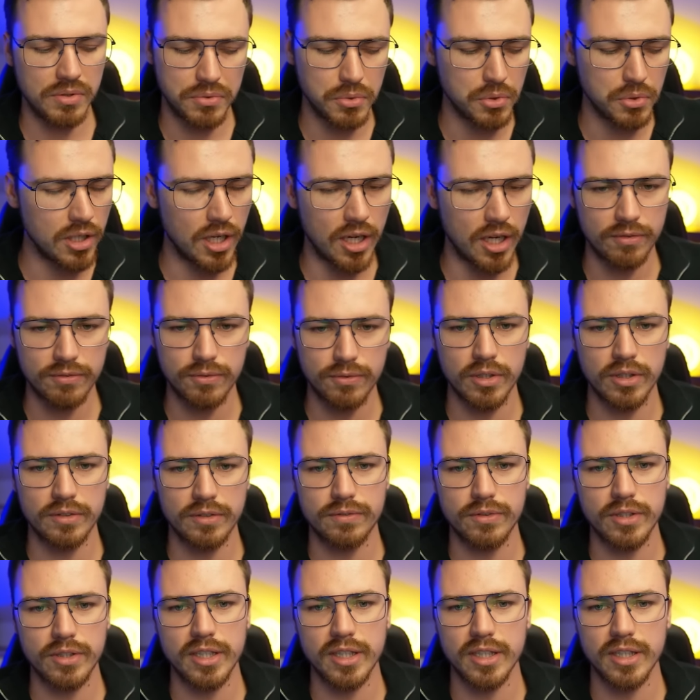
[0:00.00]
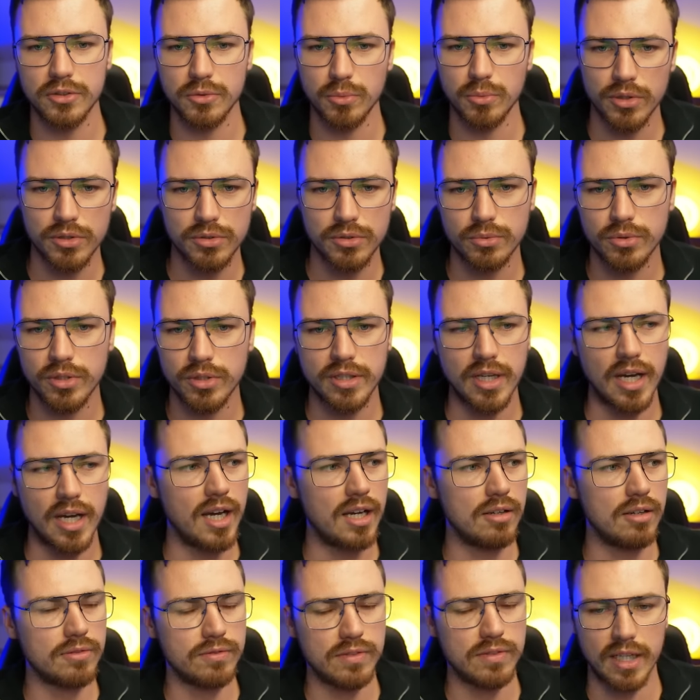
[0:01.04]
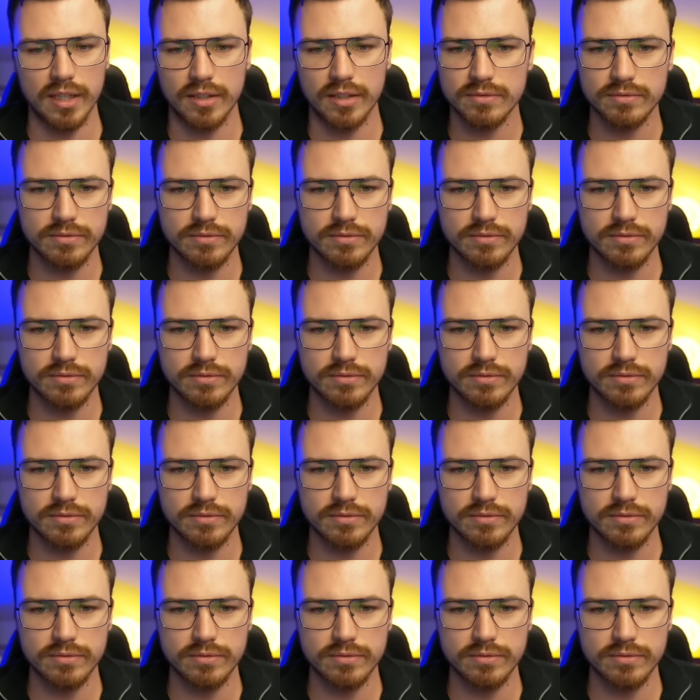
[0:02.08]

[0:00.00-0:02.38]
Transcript: now 43 and you want to retire with like